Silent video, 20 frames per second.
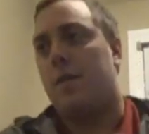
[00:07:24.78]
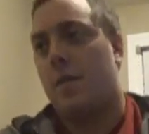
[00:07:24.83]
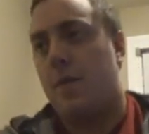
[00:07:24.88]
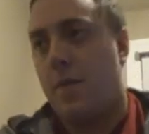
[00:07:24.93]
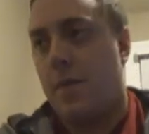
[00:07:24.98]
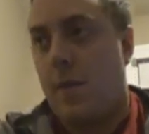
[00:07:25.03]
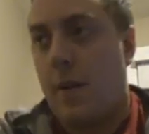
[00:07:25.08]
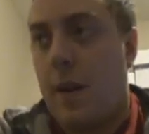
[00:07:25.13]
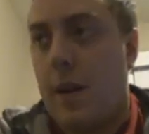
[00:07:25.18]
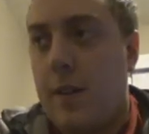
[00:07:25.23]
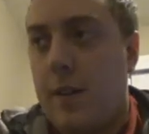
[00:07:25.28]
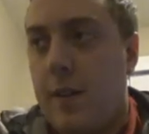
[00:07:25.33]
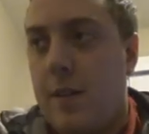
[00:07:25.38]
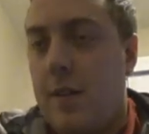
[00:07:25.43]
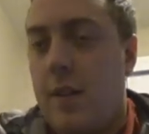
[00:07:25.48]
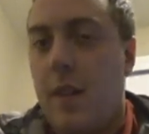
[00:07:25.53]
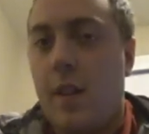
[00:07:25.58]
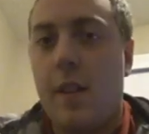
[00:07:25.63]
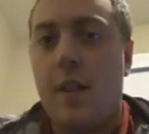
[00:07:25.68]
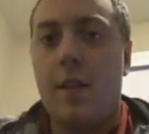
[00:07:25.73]

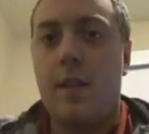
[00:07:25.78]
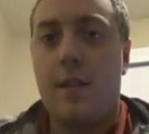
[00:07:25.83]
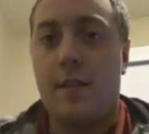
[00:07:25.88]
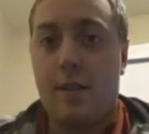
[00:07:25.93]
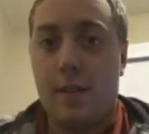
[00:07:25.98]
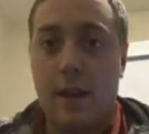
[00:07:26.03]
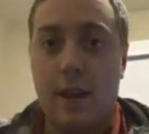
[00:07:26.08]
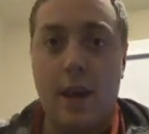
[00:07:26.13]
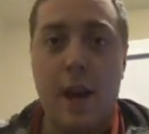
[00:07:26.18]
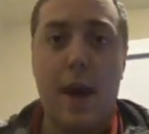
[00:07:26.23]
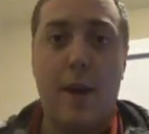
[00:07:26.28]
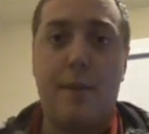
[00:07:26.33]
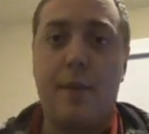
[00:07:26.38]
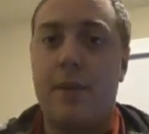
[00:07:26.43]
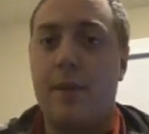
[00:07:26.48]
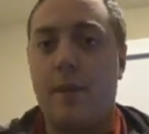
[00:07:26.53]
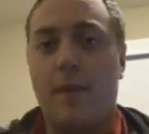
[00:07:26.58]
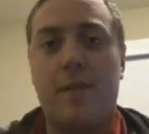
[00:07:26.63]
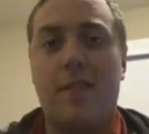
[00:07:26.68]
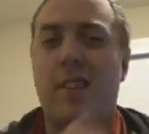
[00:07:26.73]
friends, and then this thing
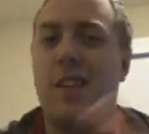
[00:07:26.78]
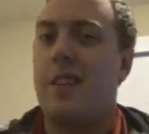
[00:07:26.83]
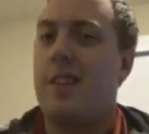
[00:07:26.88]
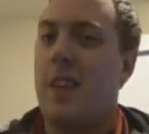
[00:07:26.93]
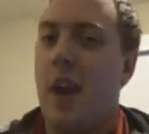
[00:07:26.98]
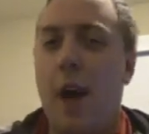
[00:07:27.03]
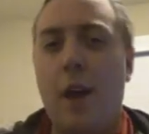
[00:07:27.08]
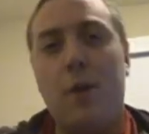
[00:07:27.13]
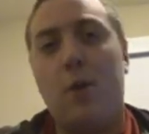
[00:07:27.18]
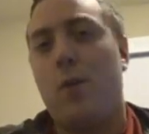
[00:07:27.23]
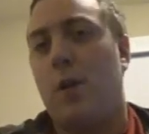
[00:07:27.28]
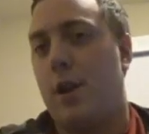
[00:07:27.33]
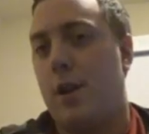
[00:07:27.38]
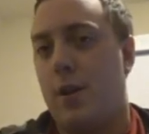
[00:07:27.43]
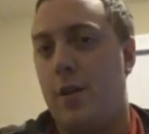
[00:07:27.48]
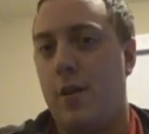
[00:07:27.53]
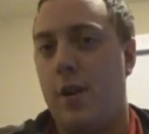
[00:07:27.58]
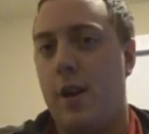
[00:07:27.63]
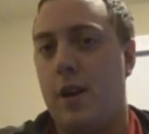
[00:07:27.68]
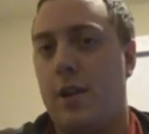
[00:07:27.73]
happens, and he's like, I don't want
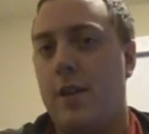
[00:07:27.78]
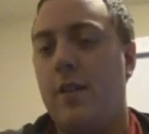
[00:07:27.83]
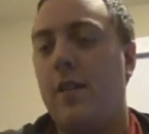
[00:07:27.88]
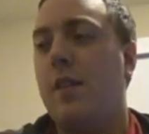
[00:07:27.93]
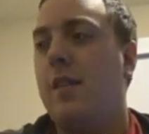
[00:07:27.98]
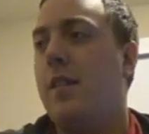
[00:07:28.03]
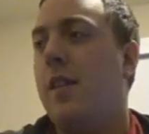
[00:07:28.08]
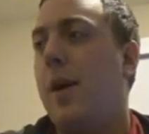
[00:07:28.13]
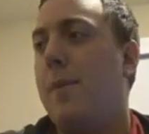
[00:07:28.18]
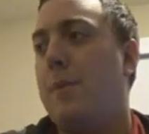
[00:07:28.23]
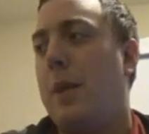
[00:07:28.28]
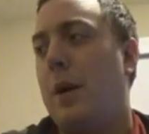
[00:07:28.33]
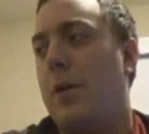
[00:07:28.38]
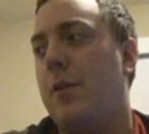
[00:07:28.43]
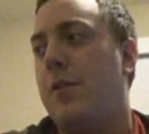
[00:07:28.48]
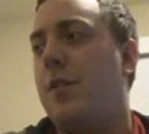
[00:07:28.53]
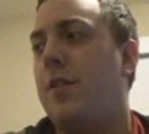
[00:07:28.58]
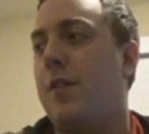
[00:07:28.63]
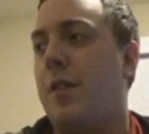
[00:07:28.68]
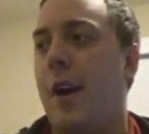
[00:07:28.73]
to do that, because that's not
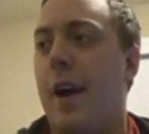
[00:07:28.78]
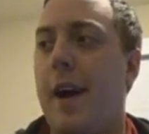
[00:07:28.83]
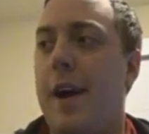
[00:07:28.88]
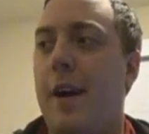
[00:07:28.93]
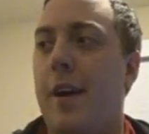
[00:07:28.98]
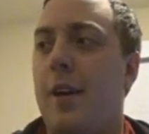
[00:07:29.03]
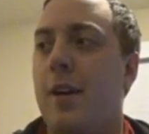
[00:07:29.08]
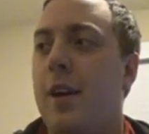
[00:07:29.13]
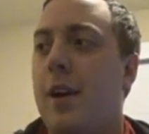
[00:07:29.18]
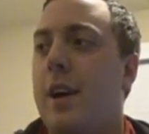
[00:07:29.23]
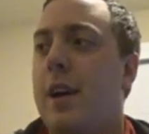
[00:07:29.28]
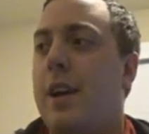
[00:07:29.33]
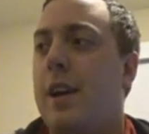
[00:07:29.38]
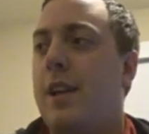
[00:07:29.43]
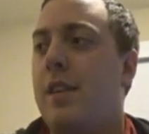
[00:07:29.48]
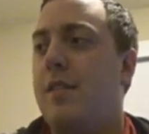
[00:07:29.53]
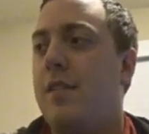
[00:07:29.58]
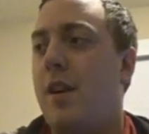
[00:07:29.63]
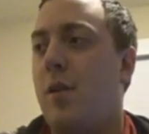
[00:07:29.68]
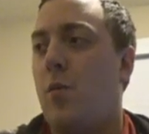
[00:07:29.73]
Barry's style.
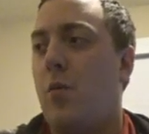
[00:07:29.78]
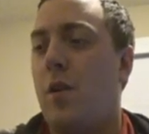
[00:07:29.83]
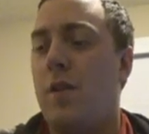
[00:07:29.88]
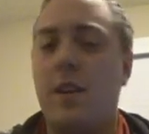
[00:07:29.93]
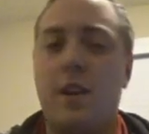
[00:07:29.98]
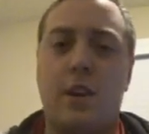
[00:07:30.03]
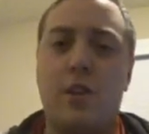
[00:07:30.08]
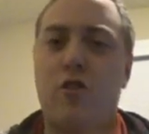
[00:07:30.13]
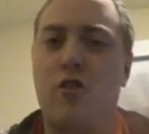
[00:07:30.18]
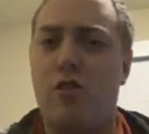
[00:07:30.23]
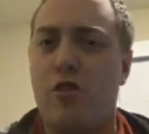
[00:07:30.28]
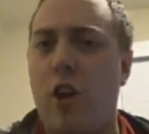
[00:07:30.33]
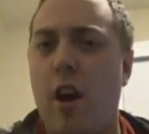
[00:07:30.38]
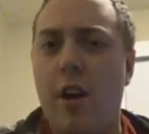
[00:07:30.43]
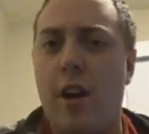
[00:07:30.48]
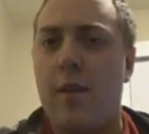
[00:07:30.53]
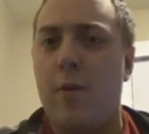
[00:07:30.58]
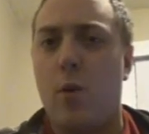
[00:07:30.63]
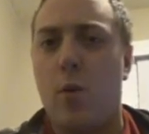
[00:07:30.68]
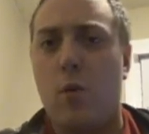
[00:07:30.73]
He's not one that can
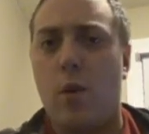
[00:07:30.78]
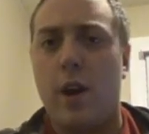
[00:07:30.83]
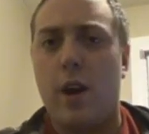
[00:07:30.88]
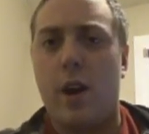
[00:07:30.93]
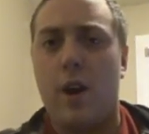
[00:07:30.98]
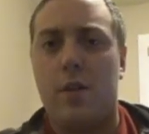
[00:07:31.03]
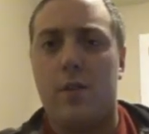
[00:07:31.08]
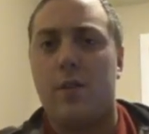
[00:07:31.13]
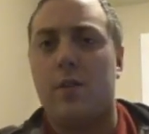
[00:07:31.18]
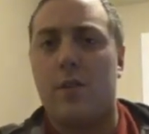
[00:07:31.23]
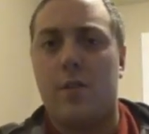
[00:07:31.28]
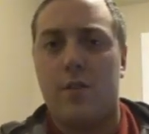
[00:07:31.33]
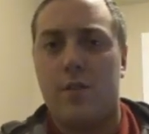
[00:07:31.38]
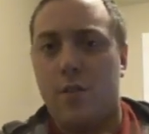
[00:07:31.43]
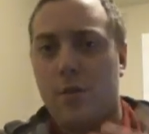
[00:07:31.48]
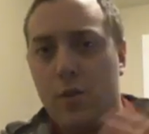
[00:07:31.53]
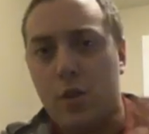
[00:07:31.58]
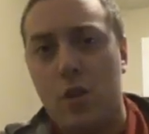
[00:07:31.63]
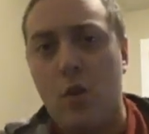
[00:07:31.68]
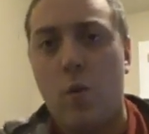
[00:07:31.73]
shut everyone out and
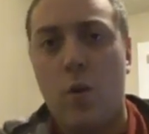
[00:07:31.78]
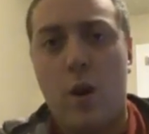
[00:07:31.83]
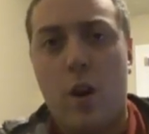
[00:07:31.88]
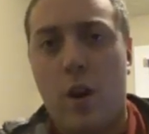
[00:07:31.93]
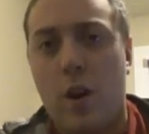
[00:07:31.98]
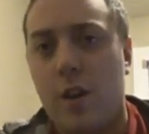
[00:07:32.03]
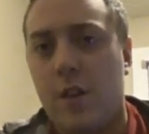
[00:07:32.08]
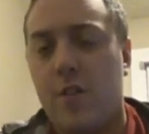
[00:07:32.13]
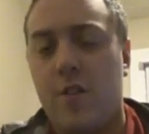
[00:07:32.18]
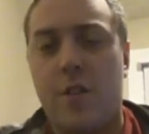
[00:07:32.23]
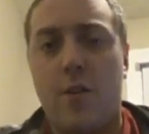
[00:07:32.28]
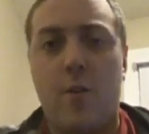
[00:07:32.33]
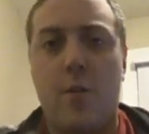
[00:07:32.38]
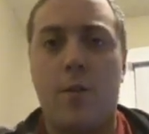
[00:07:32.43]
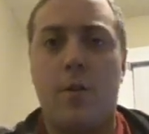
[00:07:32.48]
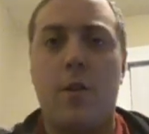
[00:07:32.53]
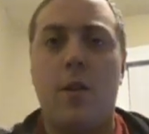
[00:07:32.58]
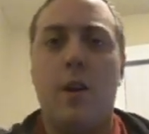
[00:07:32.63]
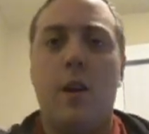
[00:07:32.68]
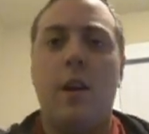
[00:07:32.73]
just do it on his
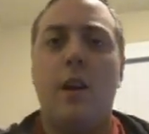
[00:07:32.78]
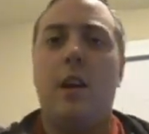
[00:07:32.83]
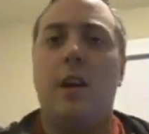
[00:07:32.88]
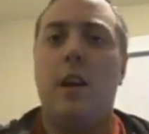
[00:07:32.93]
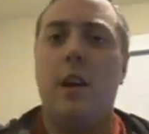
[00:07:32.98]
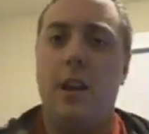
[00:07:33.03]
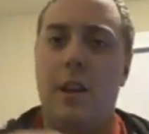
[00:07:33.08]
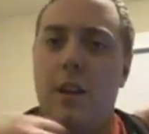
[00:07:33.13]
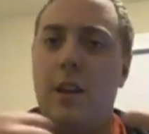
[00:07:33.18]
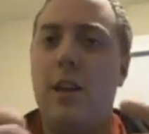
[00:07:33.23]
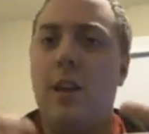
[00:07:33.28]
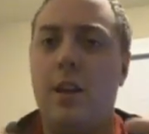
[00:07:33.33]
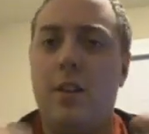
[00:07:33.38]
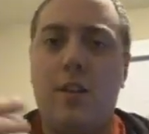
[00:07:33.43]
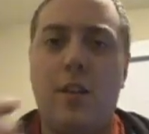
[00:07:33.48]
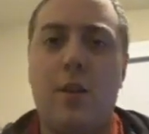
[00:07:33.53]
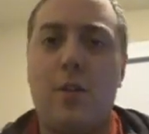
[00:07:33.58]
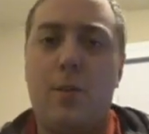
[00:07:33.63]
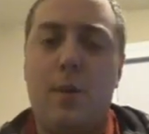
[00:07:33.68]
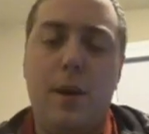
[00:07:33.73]
own. He
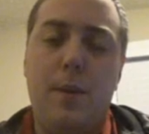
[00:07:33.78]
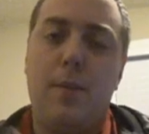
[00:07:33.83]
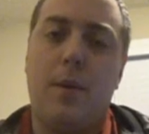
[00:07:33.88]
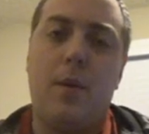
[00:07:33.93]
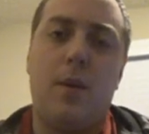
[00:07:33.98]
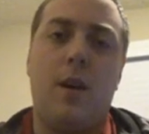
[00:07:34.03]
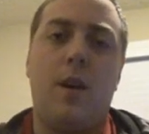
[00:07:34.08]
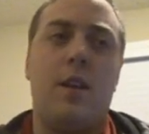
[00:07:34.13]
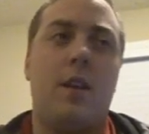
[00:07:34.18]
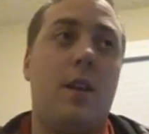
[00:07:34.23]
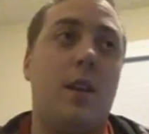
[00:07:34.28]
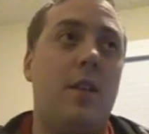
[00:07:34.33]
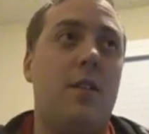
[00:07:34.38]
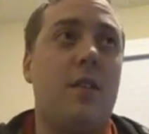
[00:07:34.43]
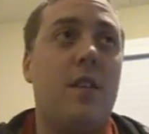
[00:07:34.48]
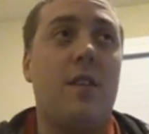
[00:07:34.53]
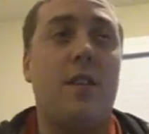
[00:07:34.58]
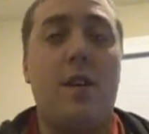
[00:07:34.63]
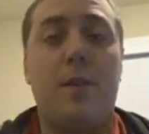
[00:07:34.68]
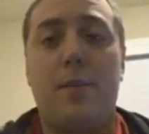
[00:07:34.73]
needs other people, and
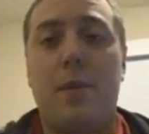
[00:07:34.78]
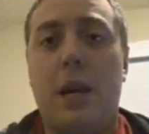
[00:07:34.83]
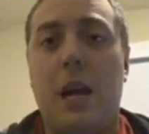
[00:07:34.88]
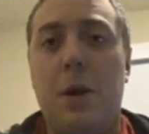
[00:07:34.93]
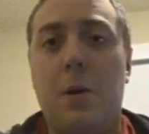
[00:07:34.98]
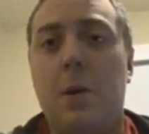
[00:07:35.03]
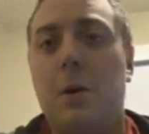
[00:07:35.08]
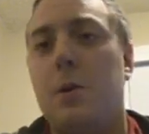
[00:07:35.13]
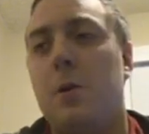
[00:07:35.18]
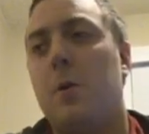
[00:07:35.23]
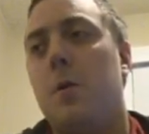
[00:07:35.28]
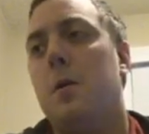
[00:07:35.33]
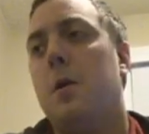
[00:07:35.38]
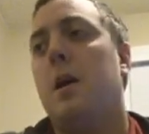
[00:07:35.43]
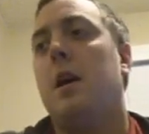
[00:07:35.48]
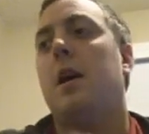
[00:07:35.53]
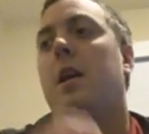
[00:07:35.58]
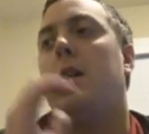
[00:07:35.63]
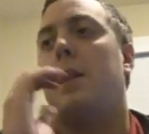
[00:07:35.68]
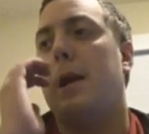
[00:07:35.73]
he's that type of character.
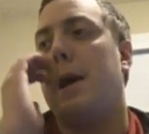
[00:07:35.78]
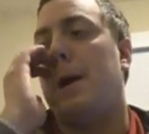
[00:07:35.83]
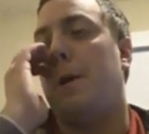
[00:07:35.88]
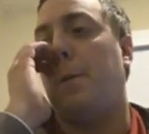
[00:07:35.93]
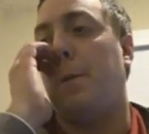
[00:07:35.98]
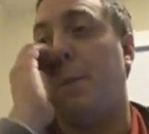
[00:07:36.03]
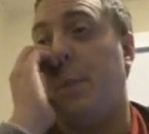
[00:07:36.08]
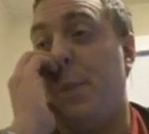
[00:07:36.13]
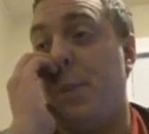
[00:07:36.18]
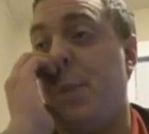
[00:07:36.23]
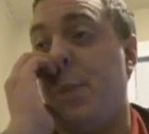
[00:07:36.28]
Now,